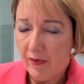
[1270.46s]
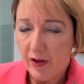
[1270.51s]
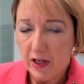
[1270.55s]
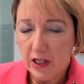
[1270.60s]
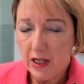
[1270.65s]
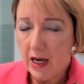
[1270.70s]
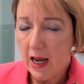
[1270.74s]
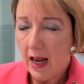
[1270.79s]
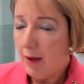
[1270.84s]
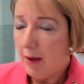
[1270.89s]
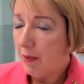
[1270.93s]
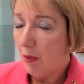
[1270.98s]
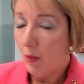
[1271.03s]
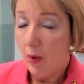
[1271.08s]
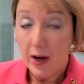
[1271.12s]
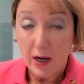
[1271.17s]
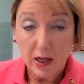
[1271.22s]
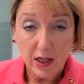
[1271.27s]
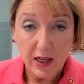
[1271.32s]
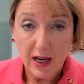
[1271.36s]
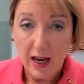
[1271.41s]

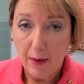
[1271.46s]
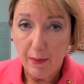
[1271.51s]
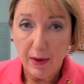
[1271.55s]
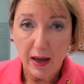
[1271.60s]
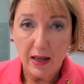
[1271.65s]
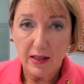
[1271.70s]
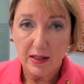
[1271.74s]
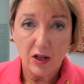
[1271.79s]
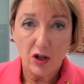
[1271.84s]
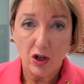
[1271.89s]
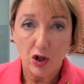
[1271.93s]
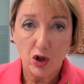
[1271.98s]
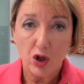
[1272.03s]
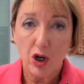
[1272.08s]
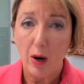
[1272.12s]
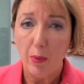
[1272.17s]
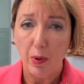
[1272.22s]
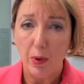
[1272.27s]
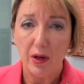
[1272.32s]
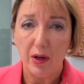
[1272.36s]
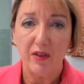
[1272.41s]
When a team gets into
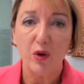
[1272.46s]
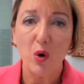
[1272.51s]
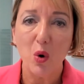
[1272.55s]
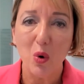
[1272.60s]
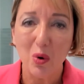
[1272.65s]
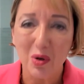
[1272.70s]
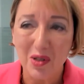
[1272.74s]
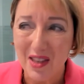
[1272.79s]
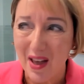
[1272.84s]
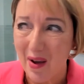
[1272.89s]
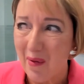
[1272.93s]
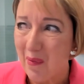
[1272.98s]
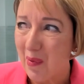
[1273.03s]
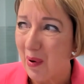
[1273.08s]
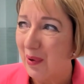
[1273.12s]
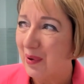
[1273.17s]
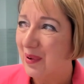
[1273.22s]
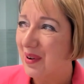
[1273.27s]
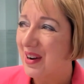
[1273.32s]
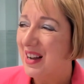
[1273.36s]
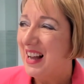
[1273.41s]
trouble, and of course they
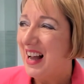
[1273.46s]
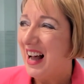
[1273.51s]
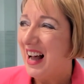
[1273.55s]
will,